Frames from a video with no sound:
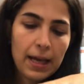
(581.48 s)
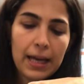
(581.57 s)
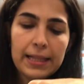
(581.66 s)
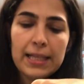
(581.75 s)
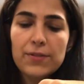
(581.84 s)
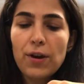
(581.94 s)

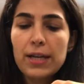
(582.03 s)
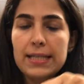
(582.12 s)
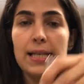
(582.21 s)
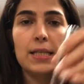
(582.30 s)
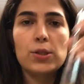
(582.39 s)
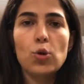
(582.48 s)
This one is the
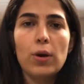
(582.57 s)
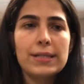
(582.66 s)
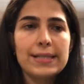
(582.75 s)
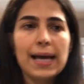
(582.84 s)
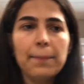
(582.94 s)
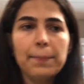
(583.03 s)
soil
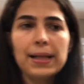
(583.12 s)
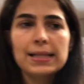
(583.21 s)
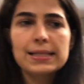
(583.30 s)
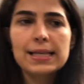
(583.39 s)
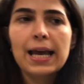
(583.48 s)
samples.